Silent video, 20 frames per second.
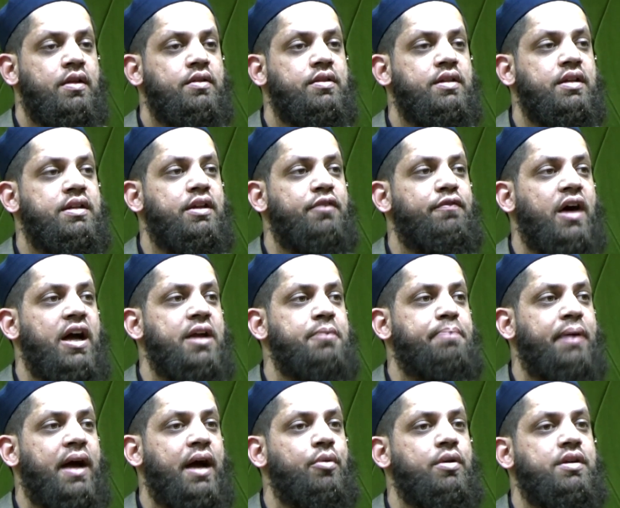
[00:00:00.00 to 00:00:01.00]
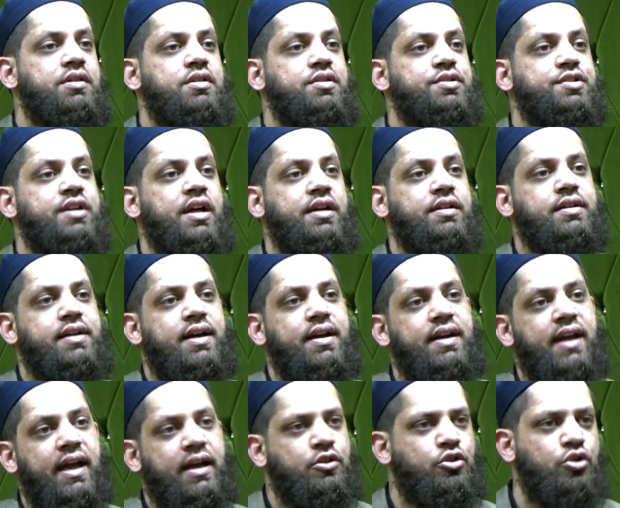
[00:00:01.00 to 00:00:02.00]
The divine power does not
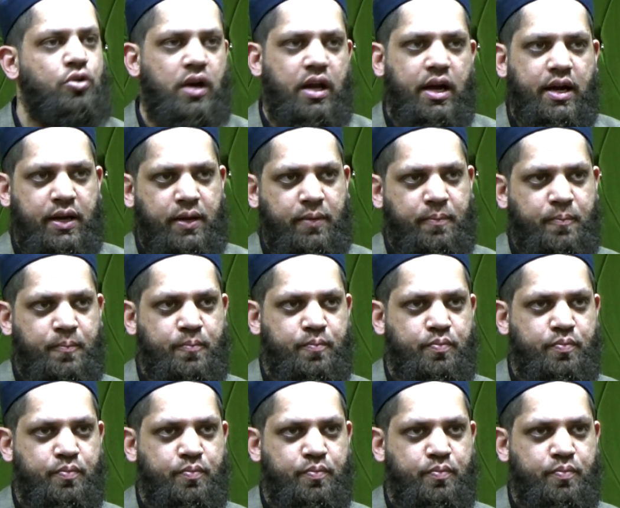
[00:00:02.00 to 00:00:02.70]
connect to lying.